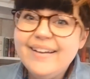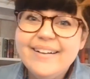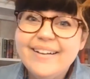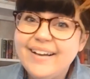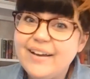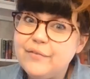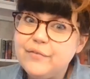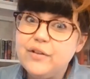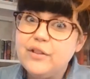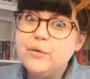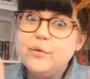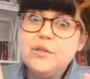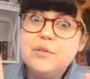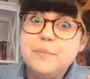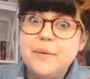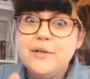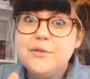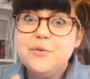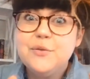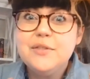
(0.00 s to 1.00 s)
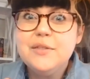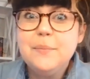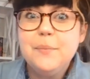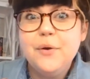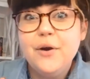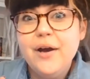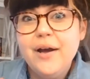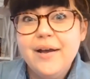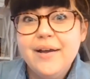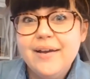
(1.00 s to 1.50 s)
I have a little special
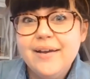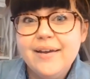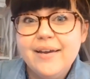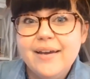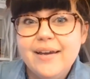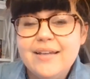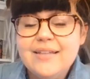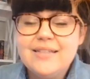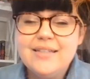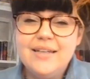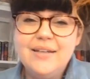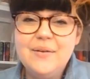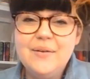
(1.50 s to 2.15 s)
surprise.